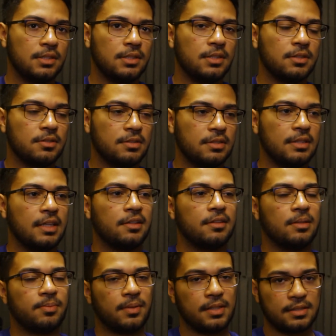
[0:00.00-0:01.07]
you know, see how
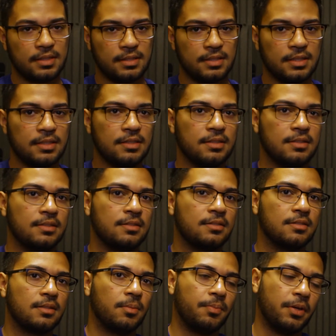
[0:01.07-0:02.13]
their process is and
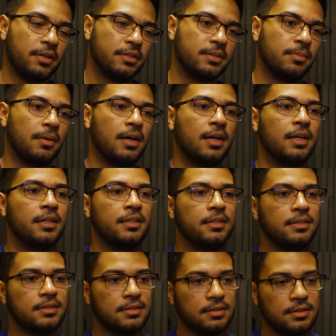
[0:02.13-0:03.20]
compare it to mine
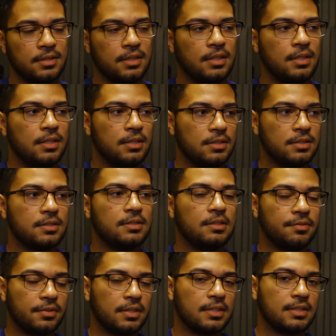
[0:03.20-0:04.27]
and just
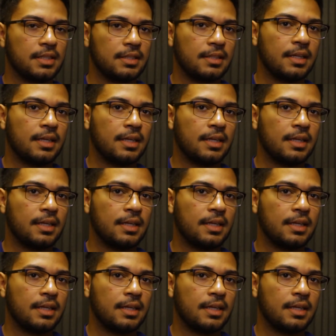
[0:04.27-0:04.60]
different things like